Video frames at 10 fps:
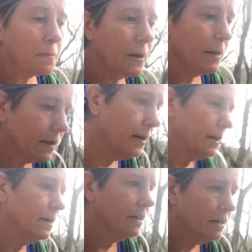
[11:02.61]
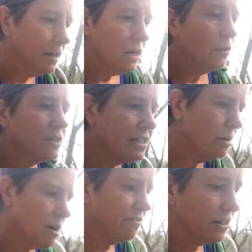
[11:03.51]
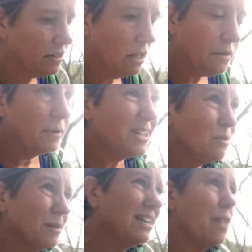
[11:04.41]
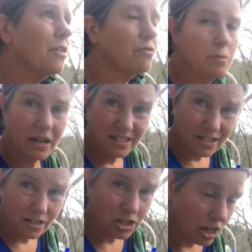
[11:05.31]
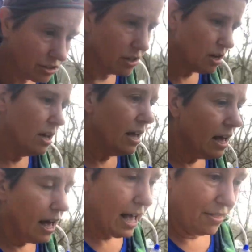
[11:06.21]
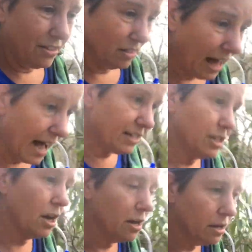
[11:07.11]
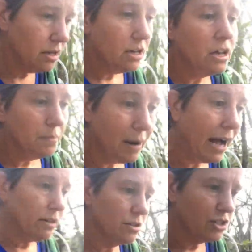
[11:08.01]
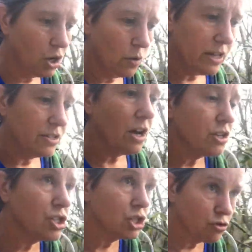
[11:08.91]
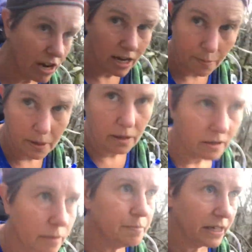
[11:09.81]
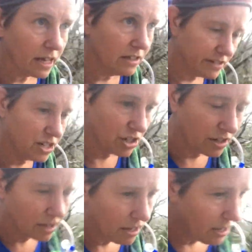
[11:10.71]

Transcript: But we'll see how I feel. And then it would be another 3 miles to the shelter. And the last mile or so is a straight up, a big elevation.